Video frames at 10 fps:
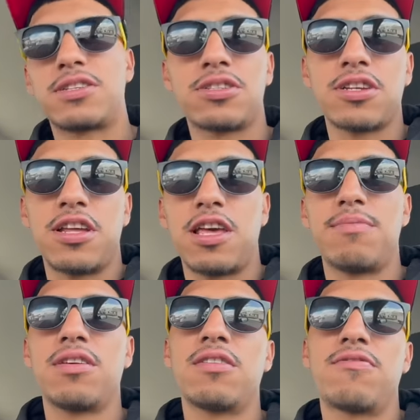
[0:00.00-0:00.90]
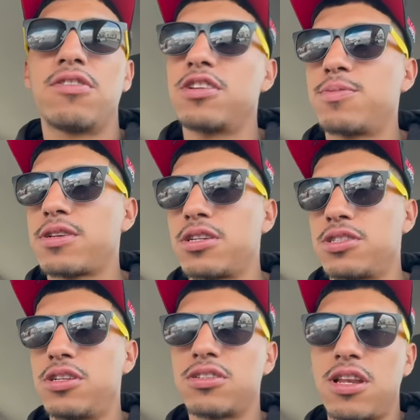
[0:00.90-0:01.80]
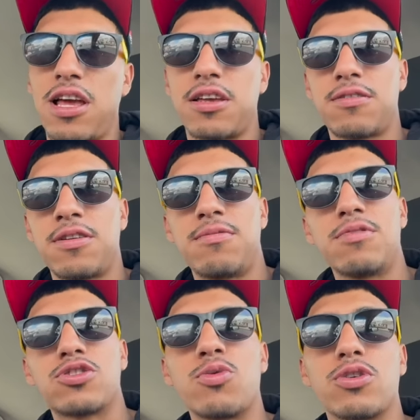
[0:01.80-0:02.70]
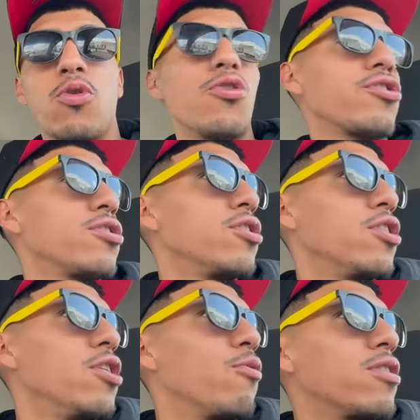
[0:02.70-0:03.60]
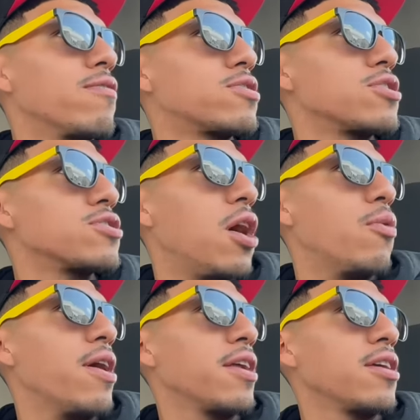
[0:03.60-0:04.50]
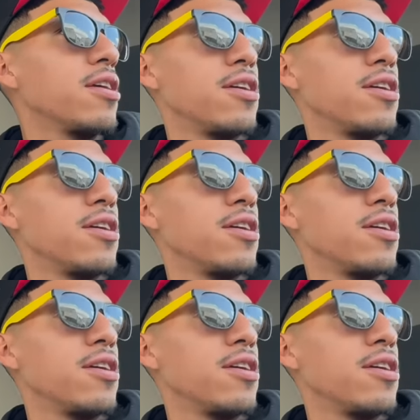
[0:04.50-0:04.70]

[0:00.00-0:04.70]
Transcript: sister's gonna hate me for this because she doesn't like me to record her whenever she's not ready.